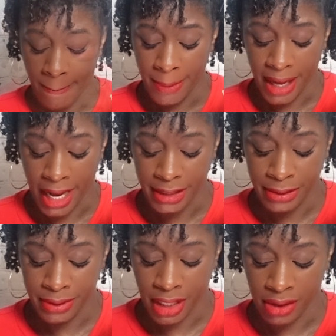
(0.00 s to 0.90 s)
But I
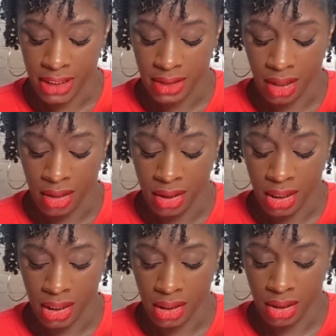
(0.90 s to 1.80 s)
do notice on
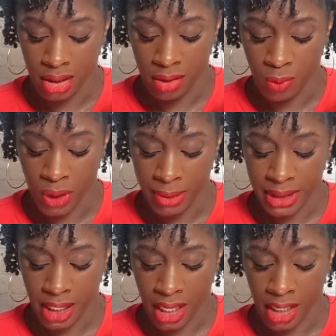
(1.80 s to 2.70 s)
the
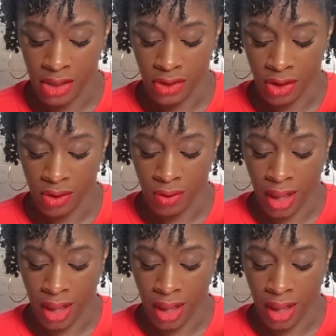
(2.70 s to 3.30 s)
website, you know,